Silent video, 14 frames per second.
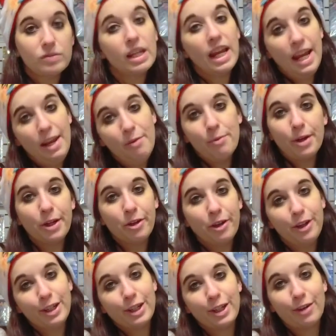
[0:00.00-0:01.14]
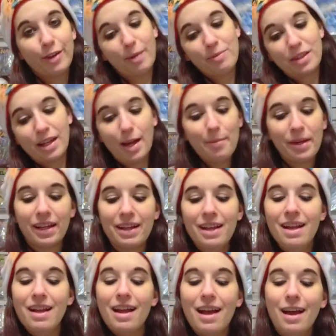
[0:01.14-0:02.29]
and while you're here, you can grab the comic.
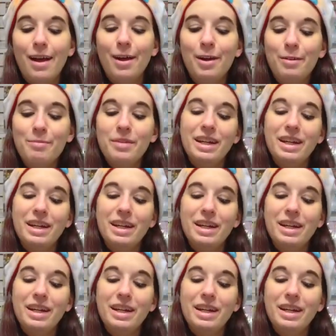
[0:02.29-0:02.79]
Um,